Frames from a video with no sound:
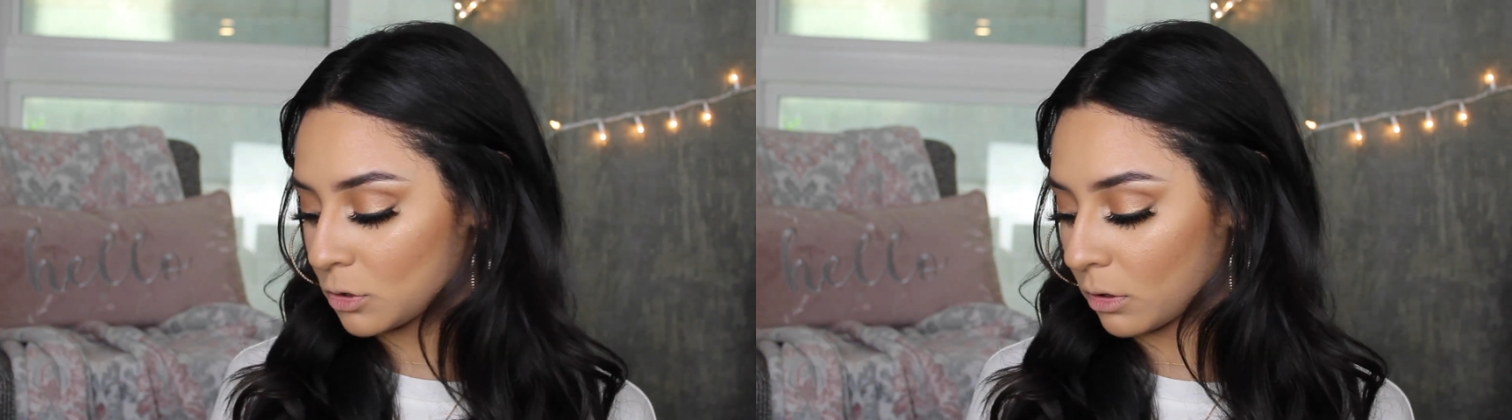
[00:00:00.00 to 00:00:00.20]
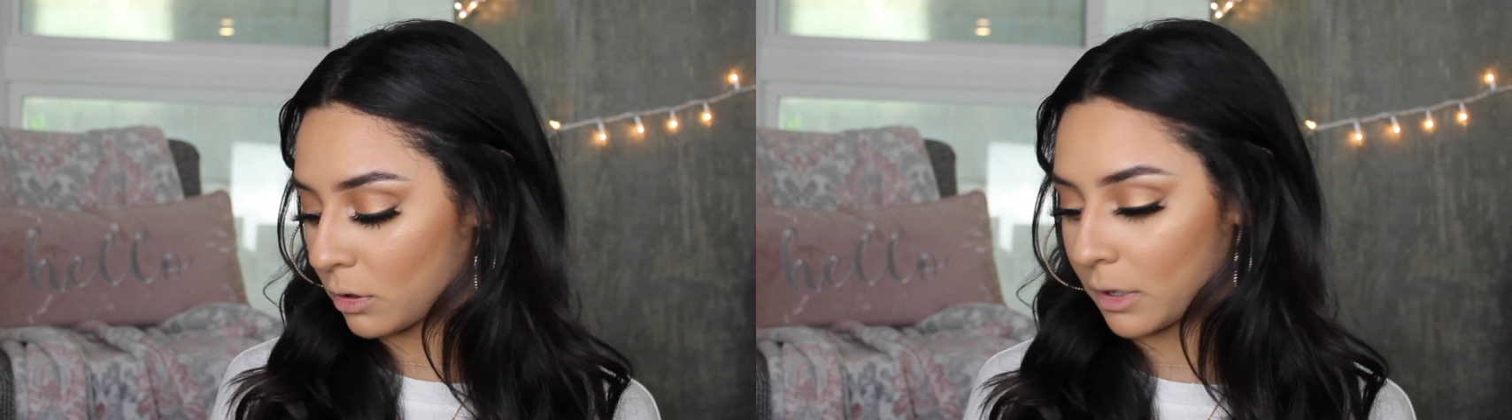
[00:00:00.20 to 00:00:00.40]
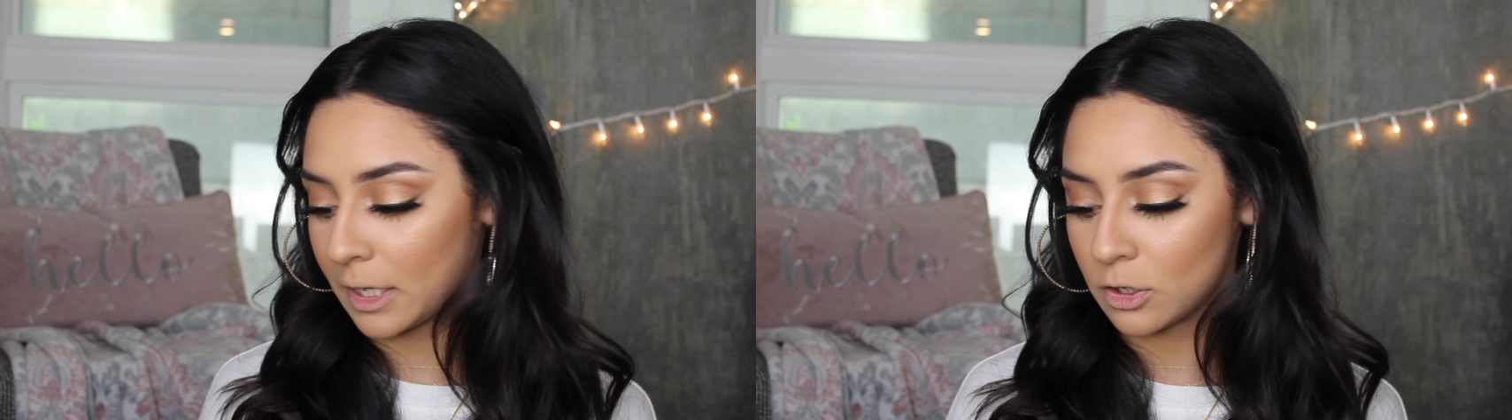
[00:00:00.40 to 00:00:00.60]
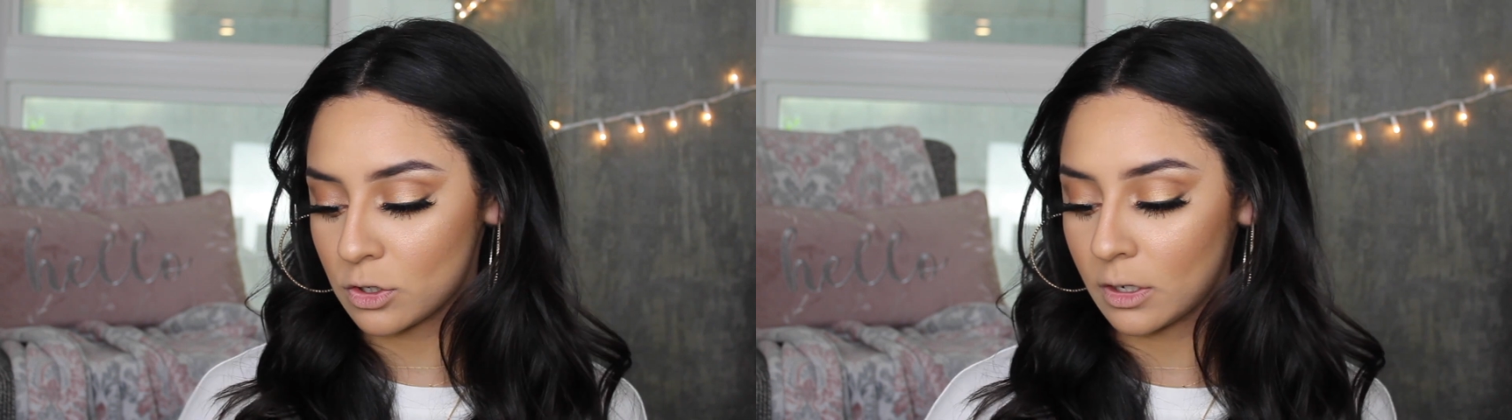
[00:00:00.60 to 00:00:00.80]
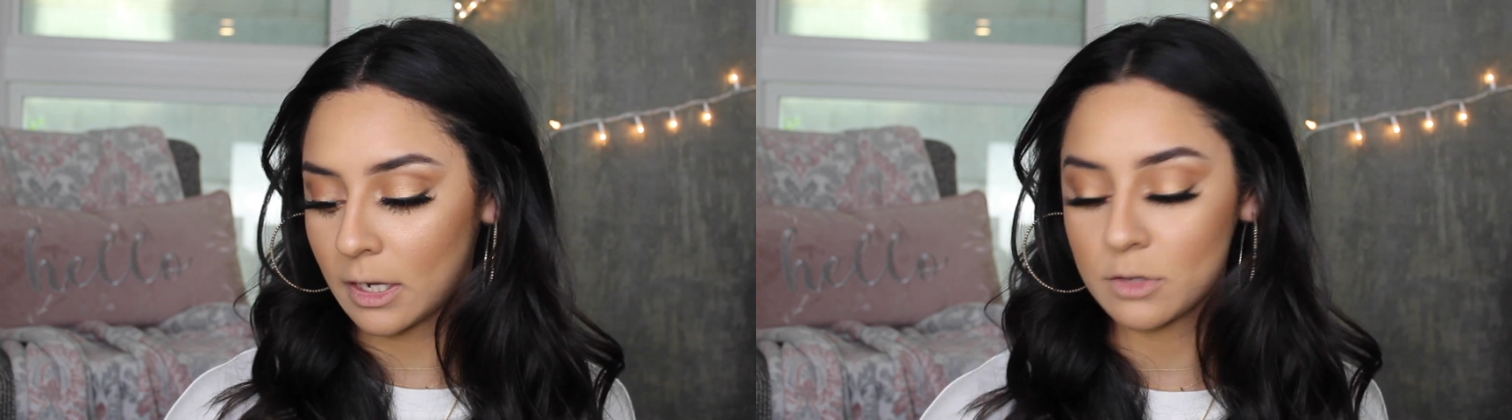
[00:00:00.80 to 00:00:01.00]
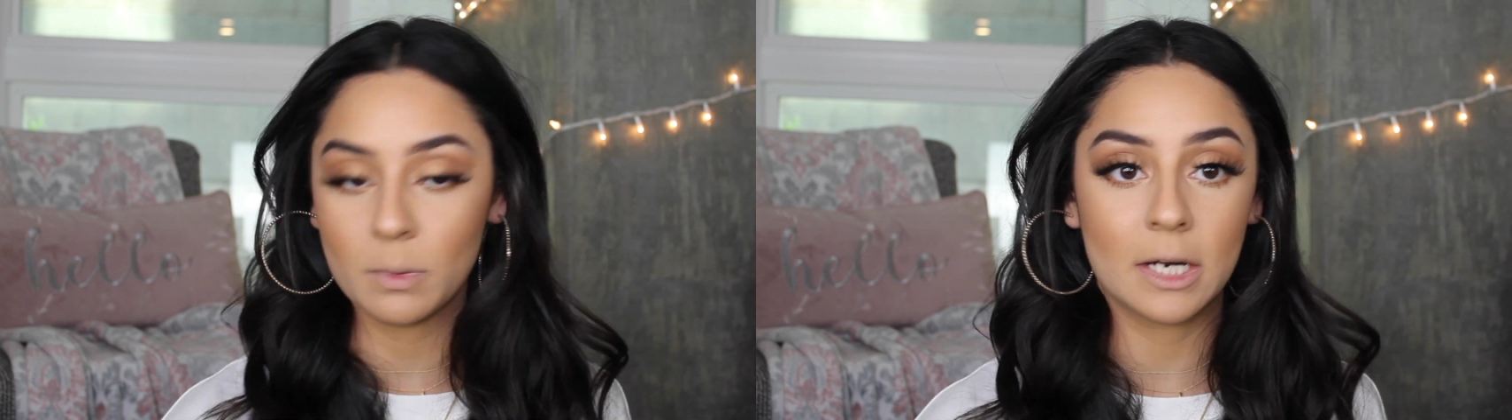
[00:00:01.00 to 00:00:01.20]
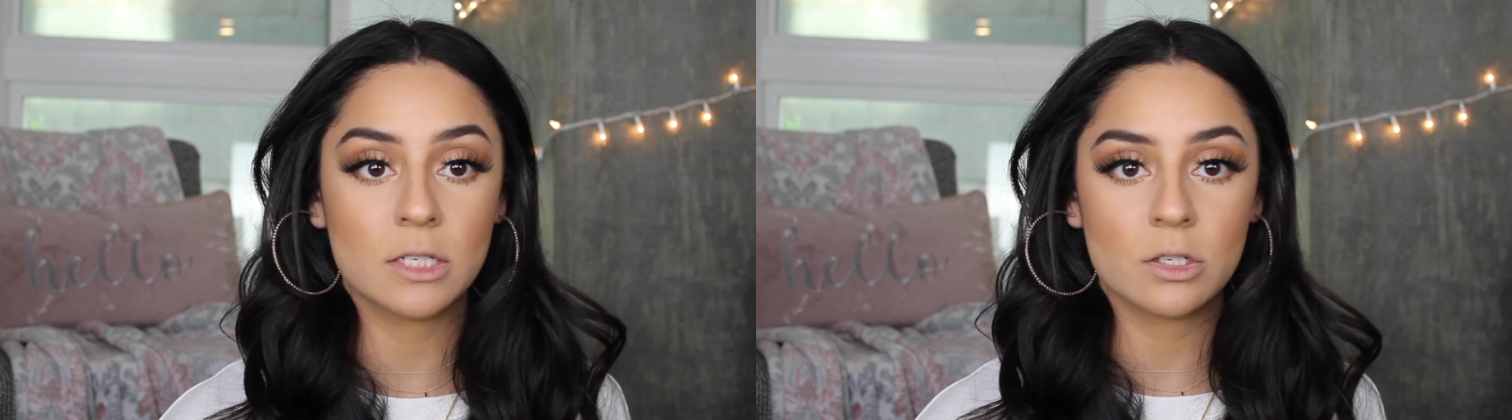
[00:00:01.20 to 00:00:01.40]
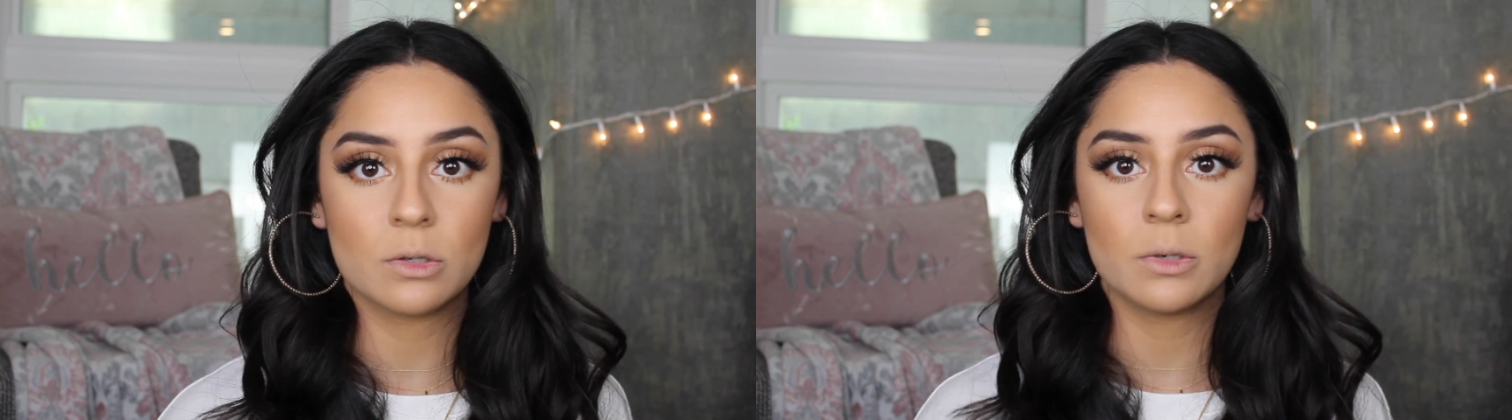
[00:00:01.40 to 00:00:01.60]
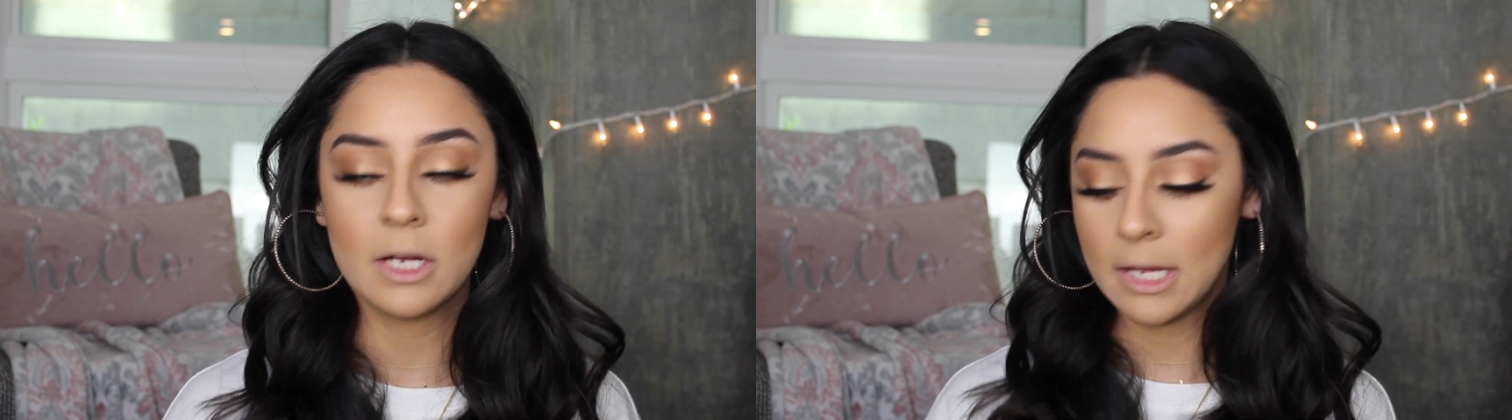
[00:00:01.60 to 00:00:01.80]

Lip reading: so I'll go ahead and show you guys what I do.